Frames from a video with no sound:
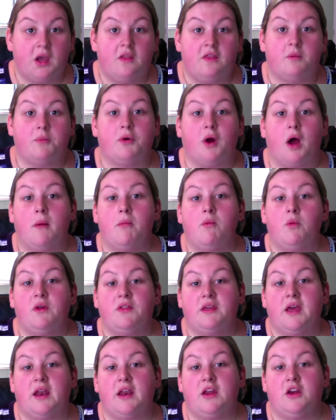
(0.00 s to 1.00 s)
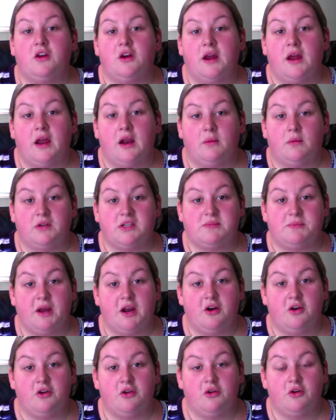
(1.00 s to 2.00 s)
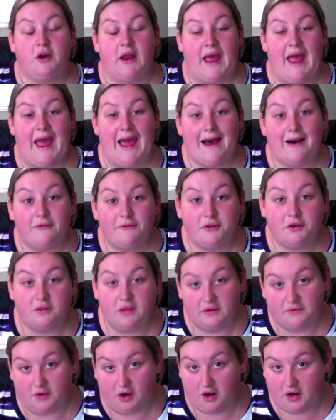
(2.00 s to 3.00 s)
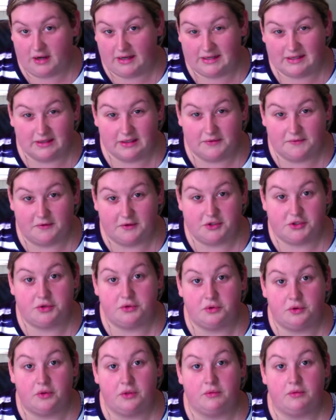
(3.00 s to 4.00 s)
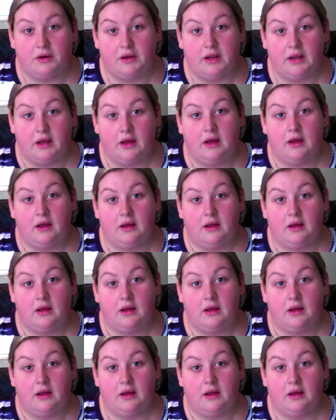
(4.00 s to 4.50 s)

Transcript: The problem with getting your animal spayed or neutered after they've already delivered 2 to 3